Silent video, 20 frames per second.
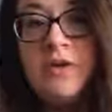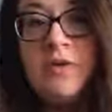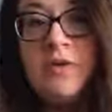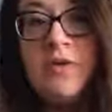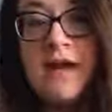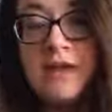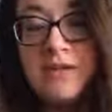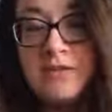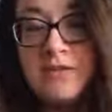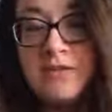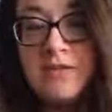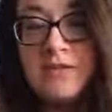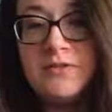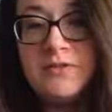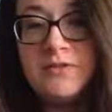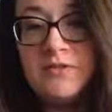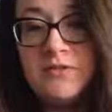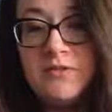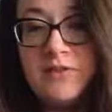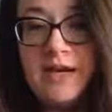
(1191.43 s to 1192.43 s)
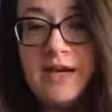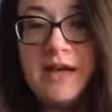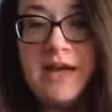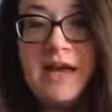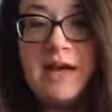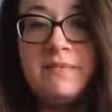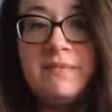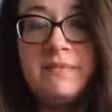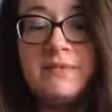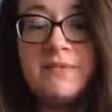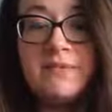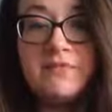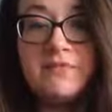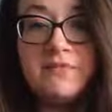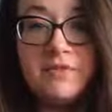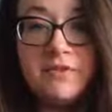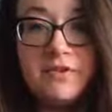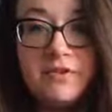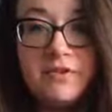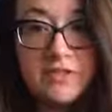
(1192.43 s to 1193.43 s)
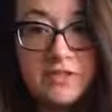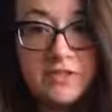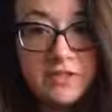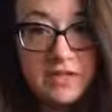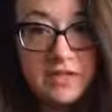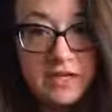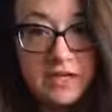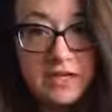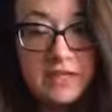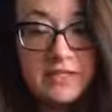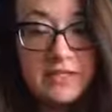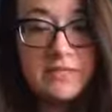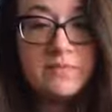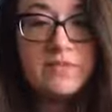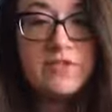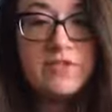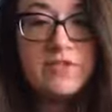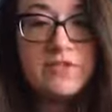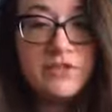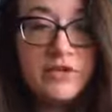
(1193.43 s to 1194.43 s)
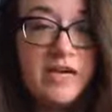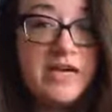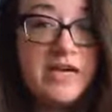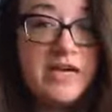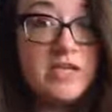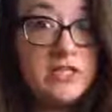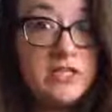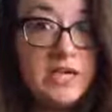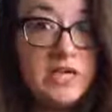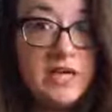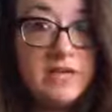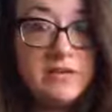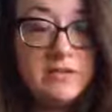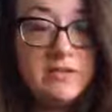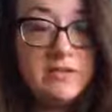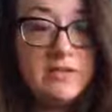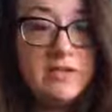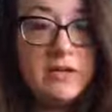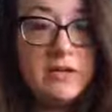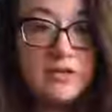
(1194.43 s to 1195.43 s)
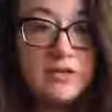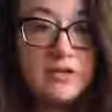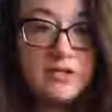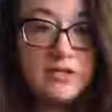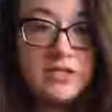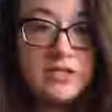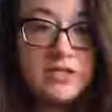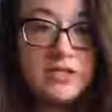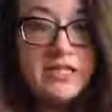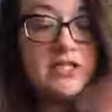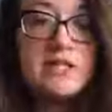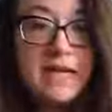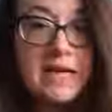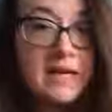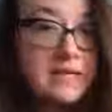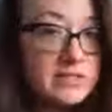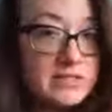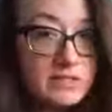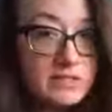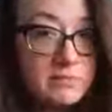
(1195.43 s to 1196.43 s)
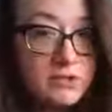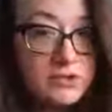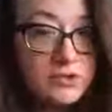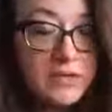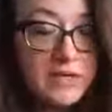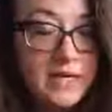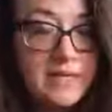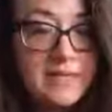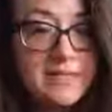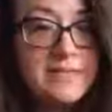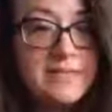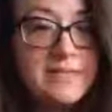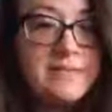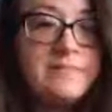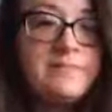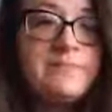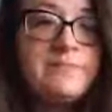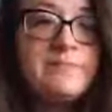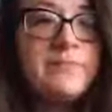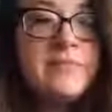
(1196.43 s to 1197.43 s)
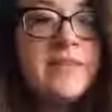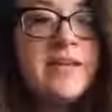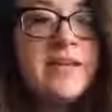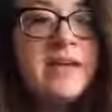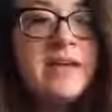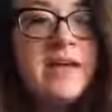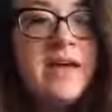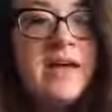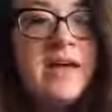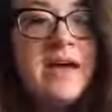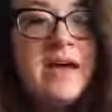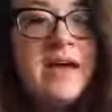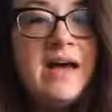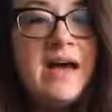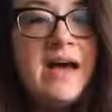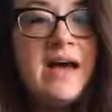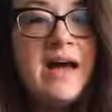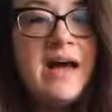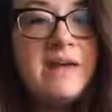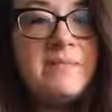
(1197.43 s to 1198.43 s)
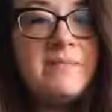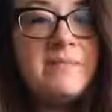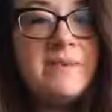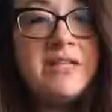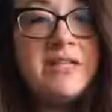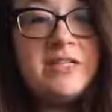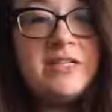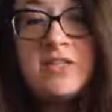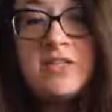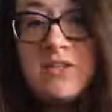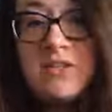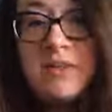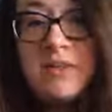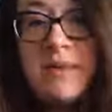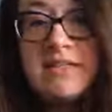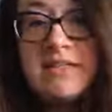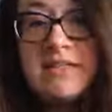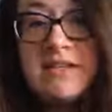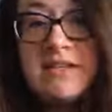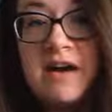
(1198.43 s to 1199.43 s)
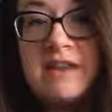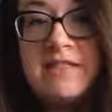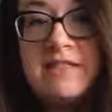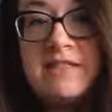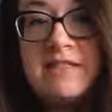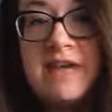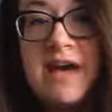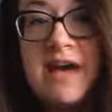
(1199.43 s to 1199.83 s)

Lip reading: who actually used to train animals for the circus, was training Jane, or teaching Jane some new tricks. Additional mascots